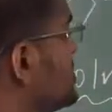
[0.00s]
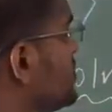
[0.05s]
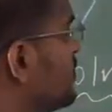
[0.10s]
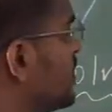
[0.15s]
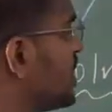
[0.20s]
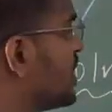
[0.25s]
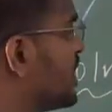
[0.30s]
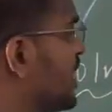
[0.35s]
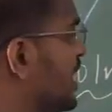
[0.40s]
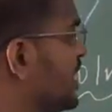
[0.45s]

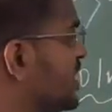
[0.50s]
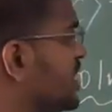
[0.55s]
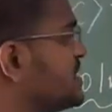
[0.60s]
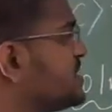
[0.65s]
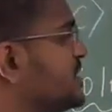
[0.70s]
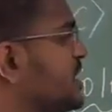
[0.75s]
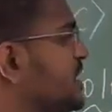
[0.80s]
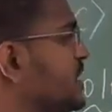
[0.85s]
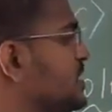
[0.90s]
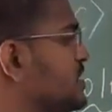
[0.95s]
your
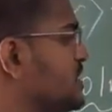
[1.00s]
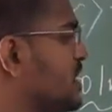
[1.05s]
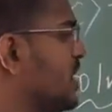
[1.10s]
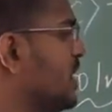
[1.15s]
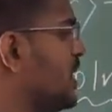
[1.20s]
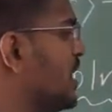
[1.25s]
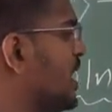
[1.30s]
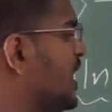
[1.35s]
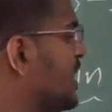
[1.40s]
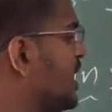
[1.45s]
greatest integer
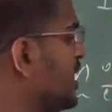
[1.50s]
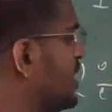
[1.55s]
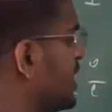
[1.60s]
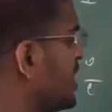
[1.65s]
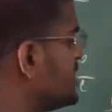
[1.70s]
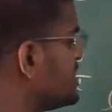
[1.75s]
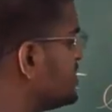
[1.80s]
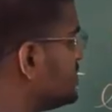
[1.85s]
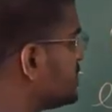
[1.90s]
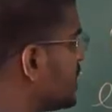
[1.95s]
and it
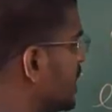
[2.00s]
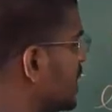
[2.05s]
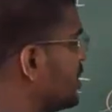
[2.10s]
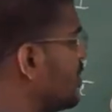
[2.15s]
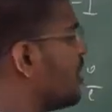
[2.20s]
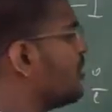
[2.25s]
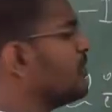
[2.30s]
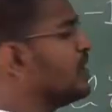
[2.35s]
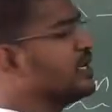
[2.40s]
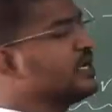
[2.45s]
is
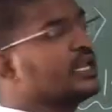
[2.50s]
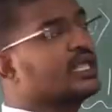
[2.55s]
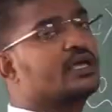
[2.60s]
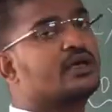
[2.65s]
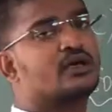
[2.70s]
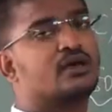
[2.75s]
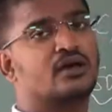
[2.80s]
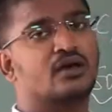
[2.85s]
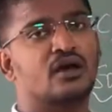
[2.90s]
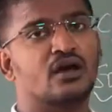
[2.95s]

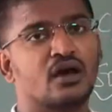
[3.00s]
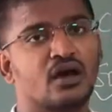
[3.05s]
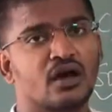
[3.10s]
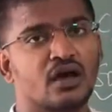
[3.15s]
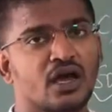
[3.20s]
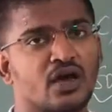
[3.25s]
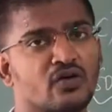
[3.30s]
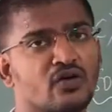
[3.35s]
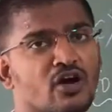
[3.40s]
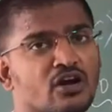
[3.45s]
trigonometric.
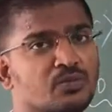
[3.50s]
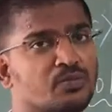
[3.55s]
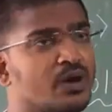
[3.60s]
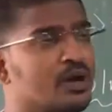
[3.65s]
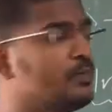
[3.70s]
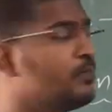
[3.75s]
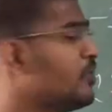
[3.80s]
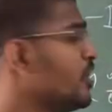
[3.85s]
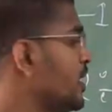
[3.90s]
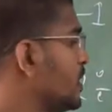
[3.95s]
I got
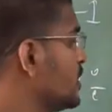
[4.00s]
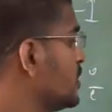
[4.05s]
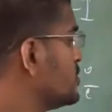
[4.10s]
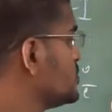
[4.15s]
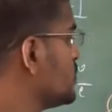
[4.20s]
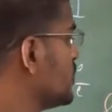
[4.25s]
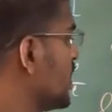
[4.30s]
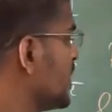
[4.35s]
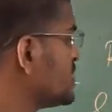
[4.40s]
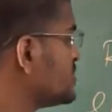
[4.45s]
my point.
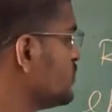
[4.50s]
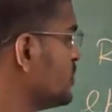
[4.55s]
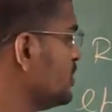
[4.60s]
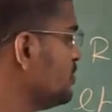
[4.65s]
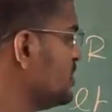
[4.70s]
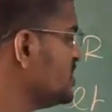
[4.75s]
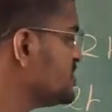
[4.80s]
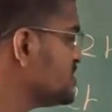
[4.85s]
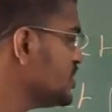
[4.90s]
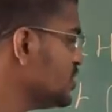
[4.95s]
So x will
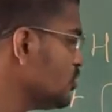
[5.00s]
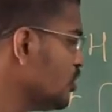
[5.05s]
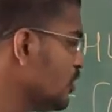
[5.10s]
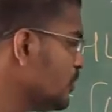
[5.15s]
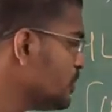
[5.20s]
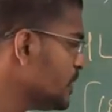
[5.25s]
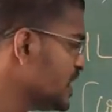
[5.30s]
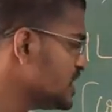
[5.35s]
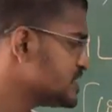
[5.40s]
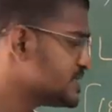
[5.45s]
be
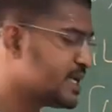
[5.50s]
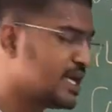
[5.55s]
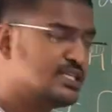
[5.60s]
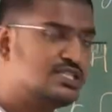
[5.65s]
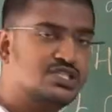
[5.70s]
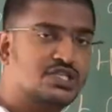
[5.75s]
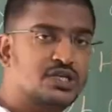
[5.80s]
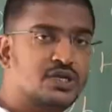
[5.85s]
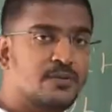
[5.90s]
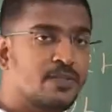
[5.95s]
0 plus
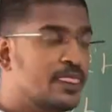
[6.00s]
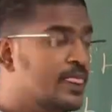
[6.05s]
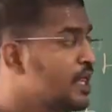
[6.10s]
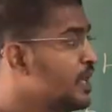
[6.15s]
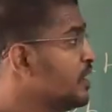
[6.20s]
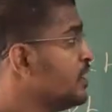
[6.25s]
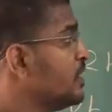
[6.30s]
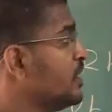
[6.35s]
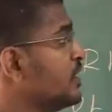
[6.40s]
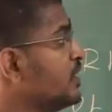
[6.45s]
h.
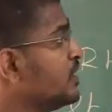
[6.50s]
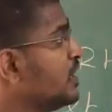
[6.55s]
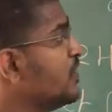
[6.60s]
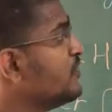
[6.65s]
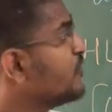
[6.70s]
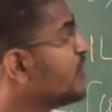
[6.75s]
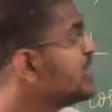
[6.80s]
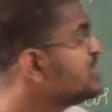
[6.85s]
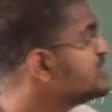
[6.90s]
If I